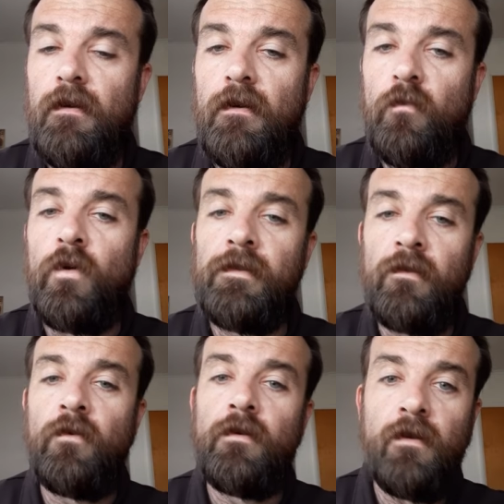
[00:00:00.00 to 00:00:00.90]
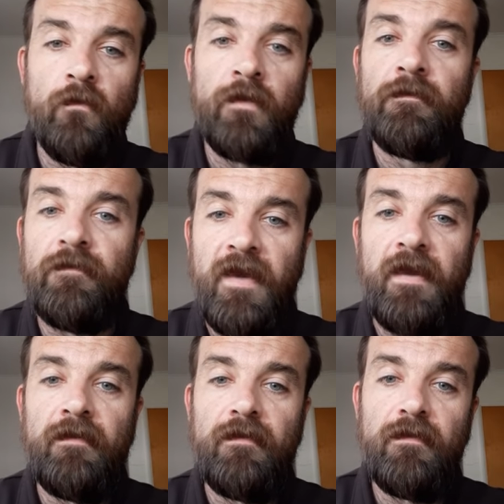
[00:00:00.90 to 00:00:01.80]
our one Lord, our one
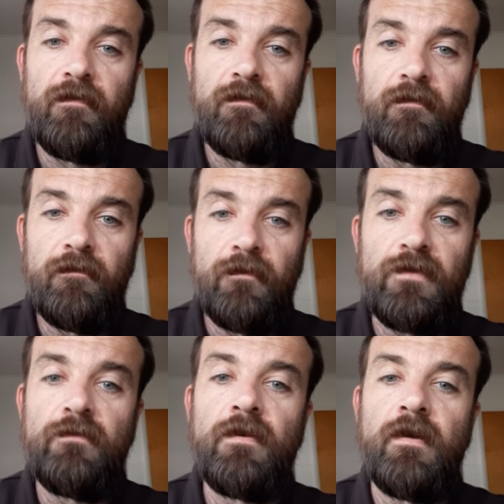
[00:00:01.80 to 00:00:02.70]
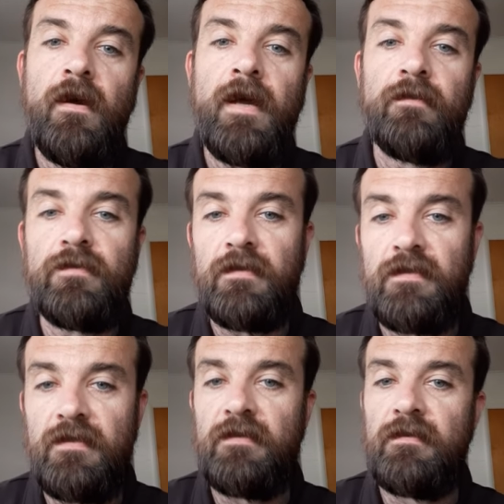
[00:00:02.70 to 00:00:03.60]
faith, was to a God who's
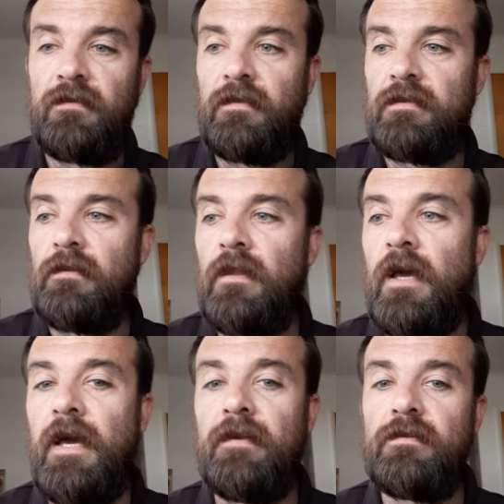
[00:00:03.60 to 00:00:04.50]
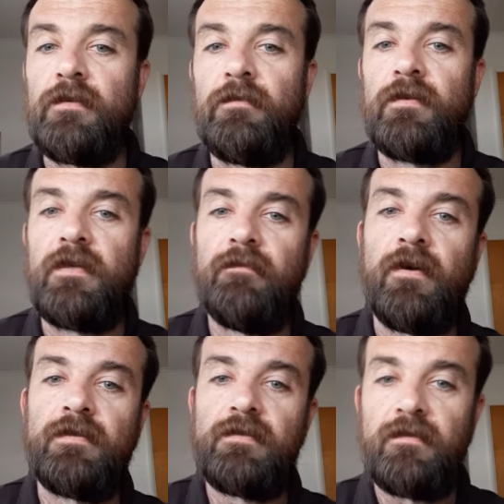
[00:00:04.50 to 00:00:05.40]
consistent and doesn't lie. So he would give
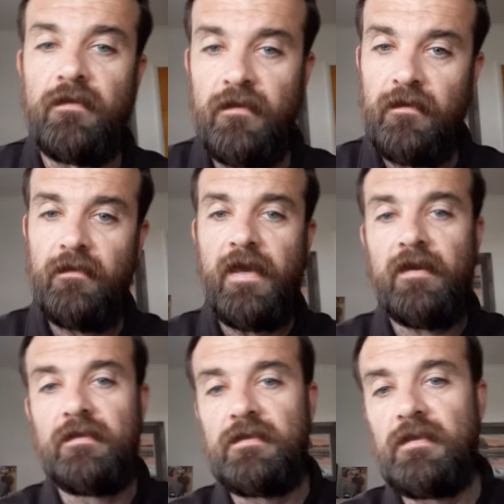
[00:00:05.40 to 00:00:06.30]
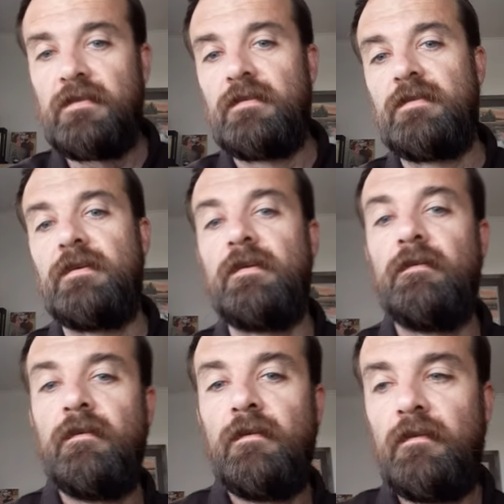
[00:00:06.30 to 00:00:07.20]
us that consistency
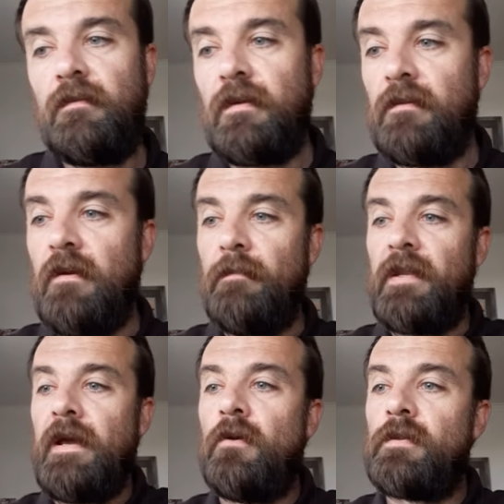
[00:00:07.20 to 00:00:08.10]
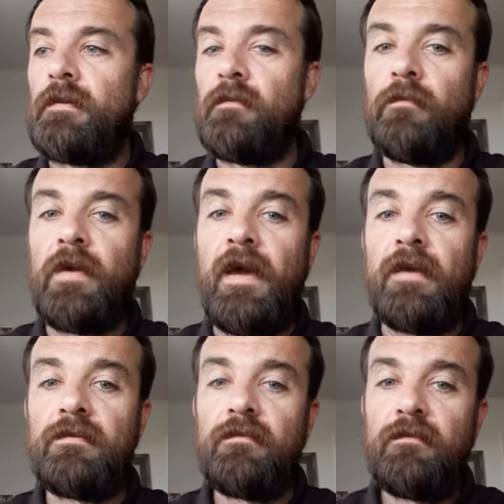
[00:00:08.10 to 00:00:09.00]
and commonality in our
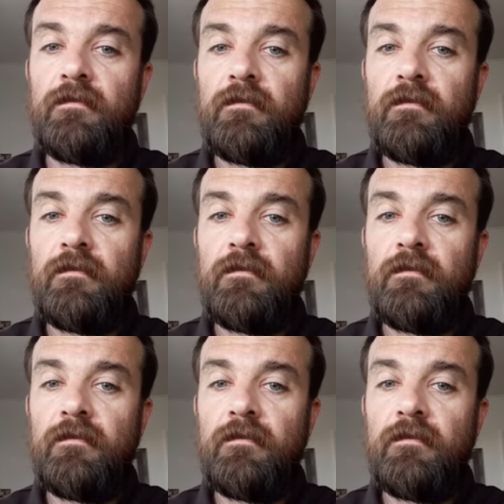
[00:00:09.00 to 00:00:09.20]
past.